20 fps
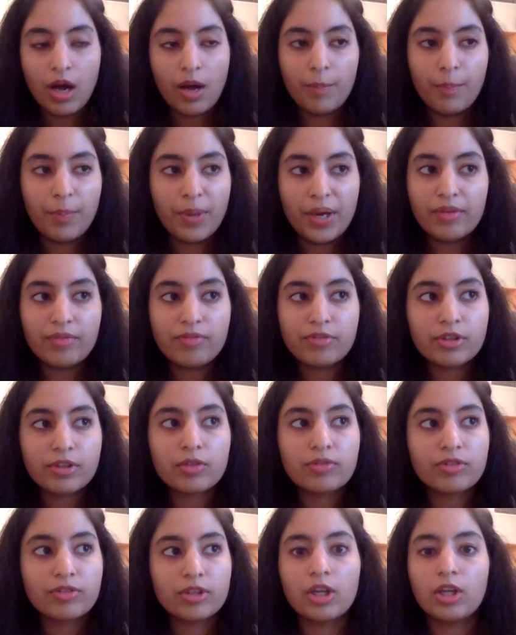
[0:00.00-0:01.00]
but
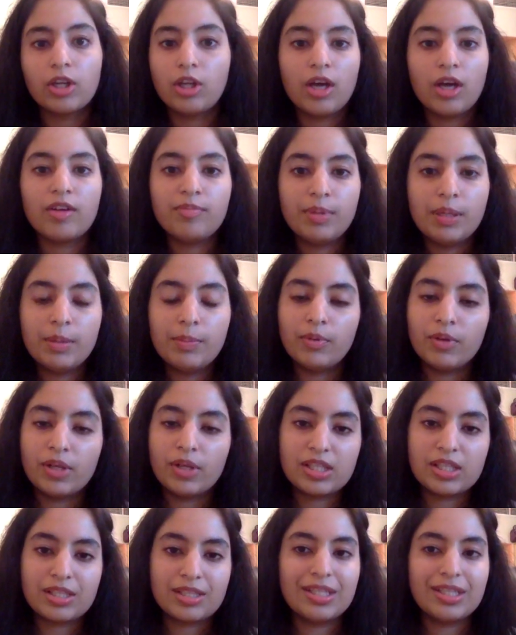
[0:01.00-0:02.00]
for a lot of people,
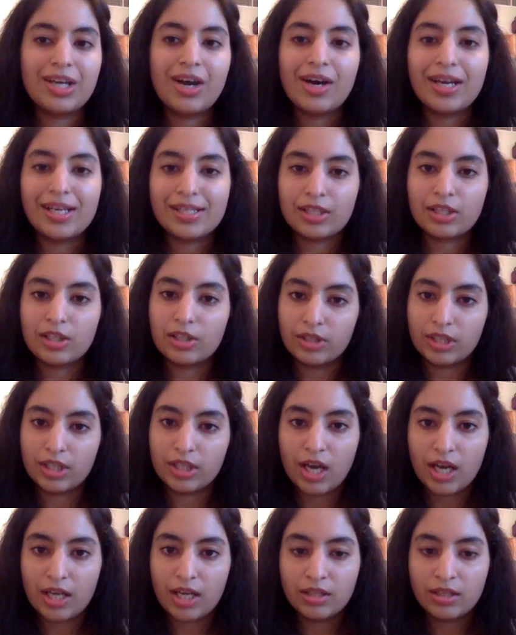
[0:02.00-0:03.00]
it's not as clear
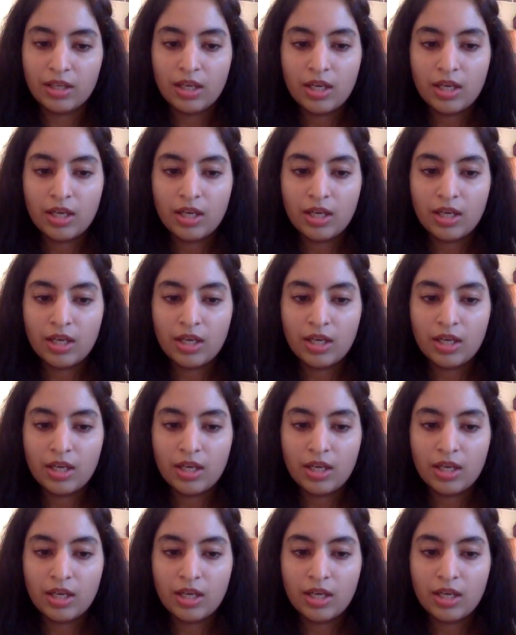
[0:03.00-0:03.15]
cut.